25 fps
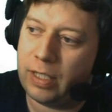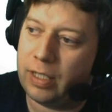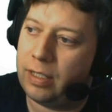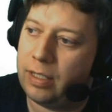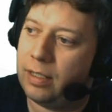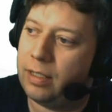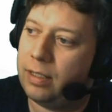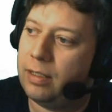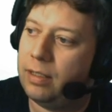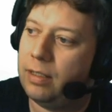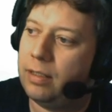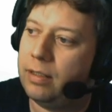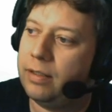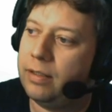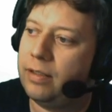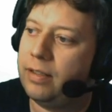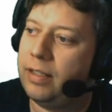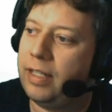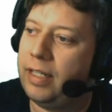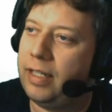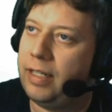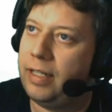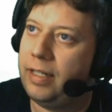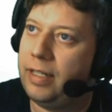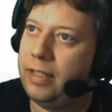are
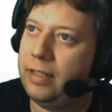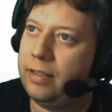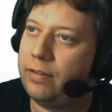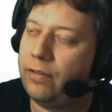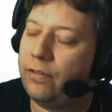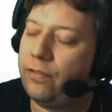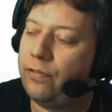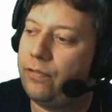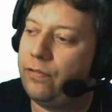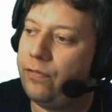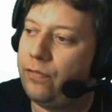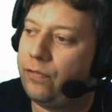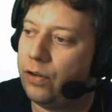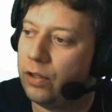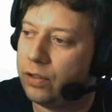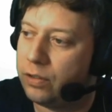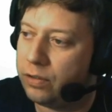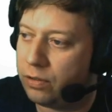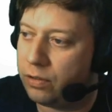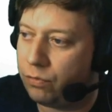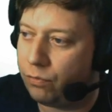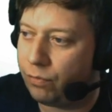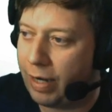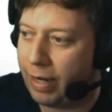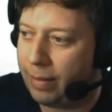the
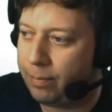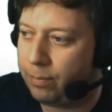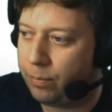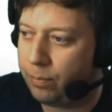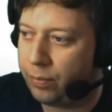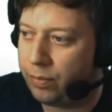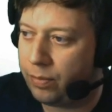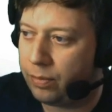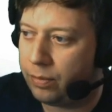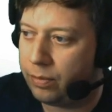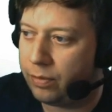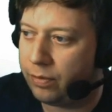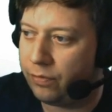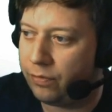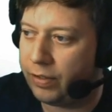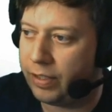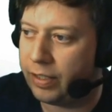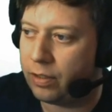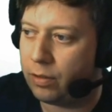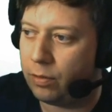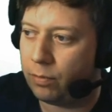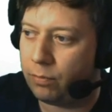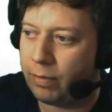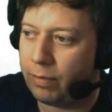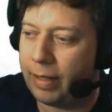front ramp, the
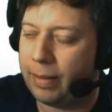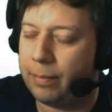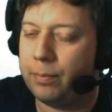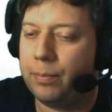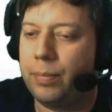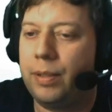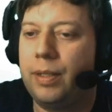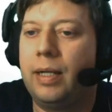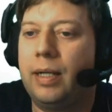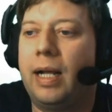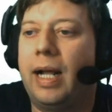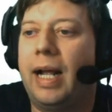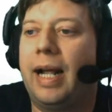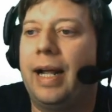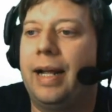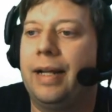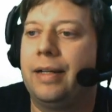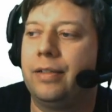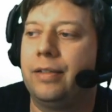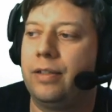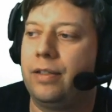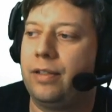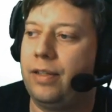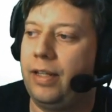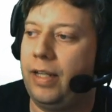vehicle ramp,
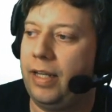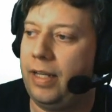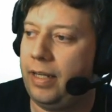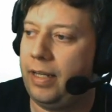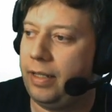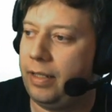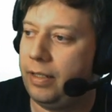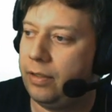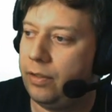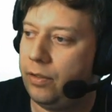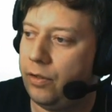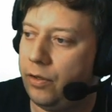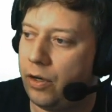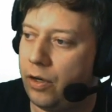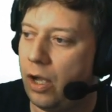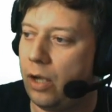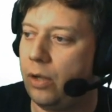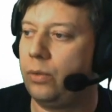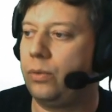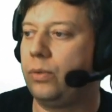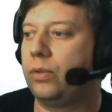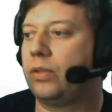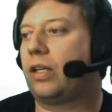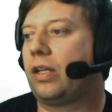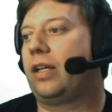and the
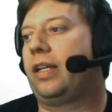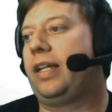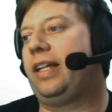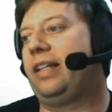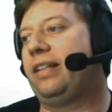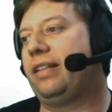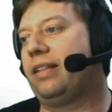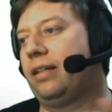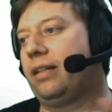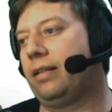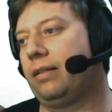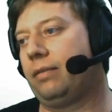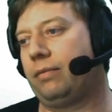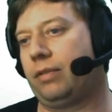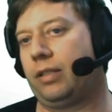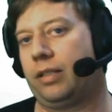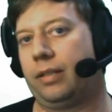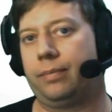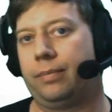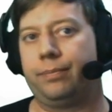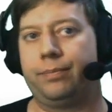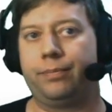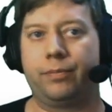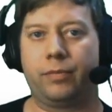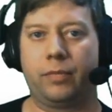nose, i.e. the
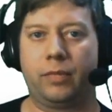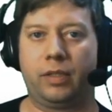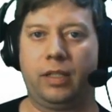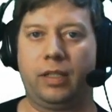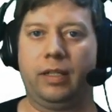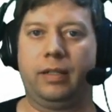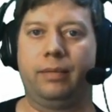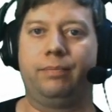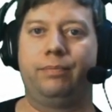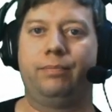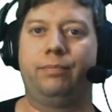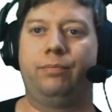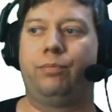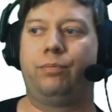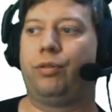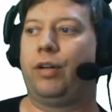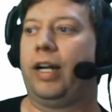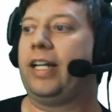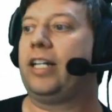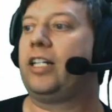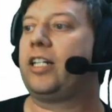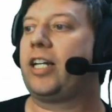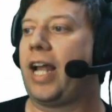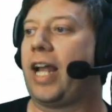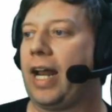
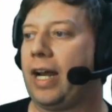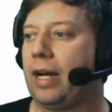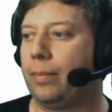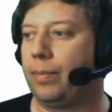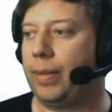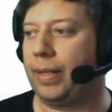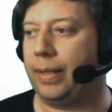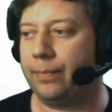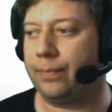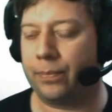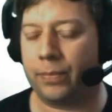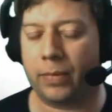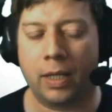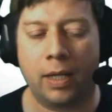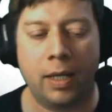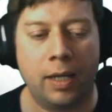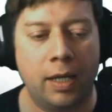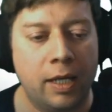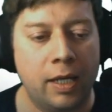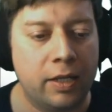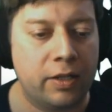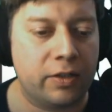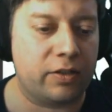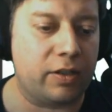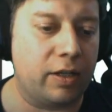bridge canopy.
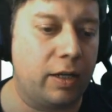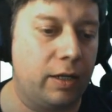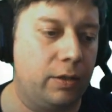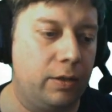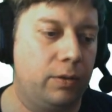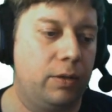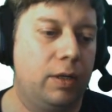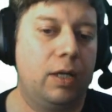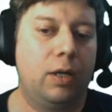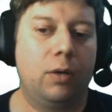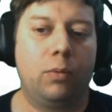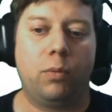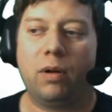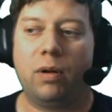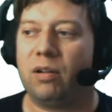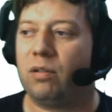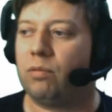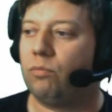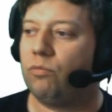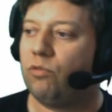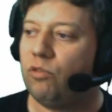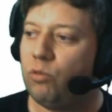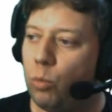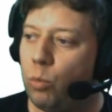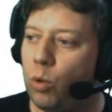So we're
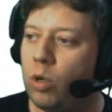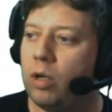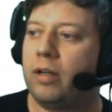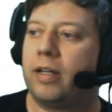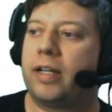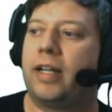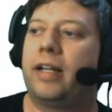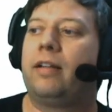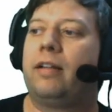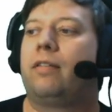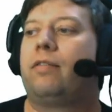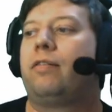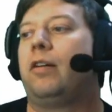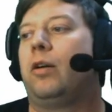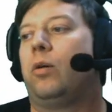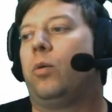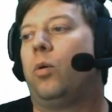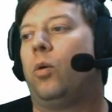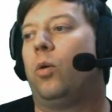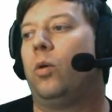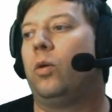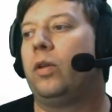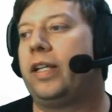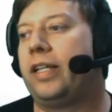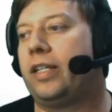working through
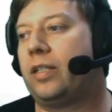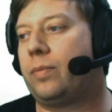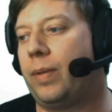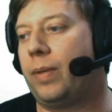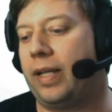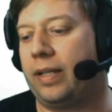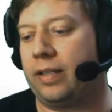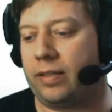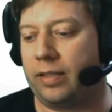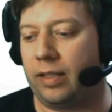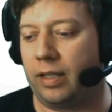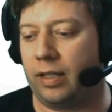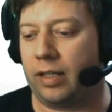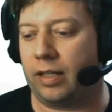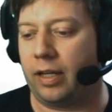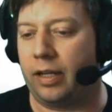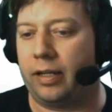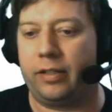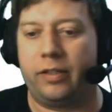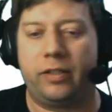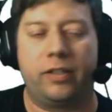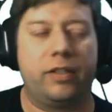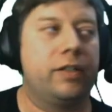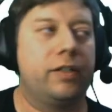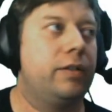all these bits that are
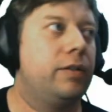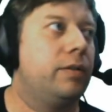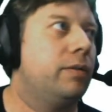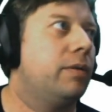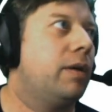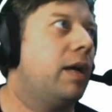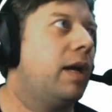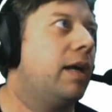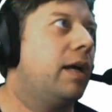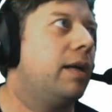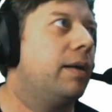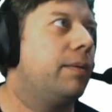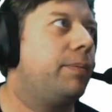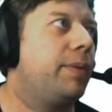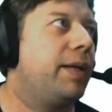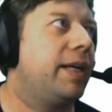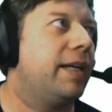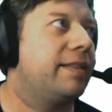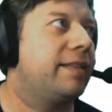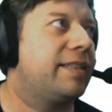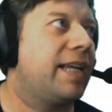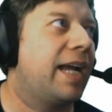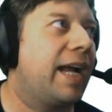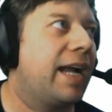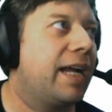going to be
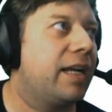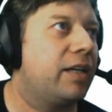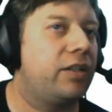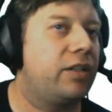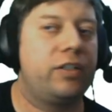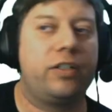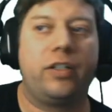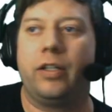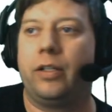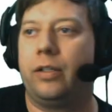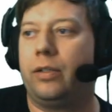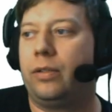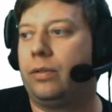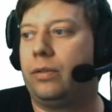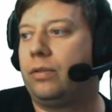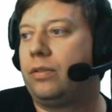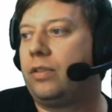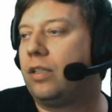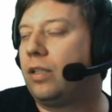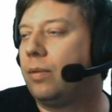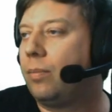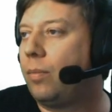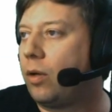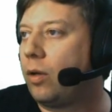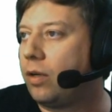attached to
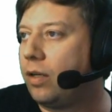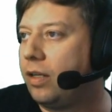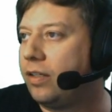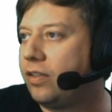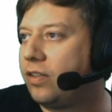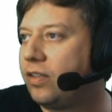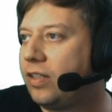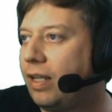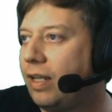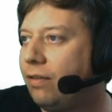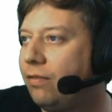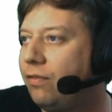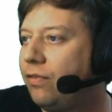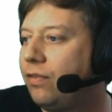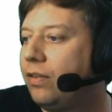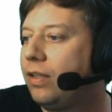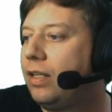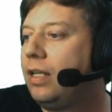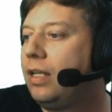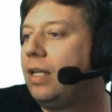the model itself,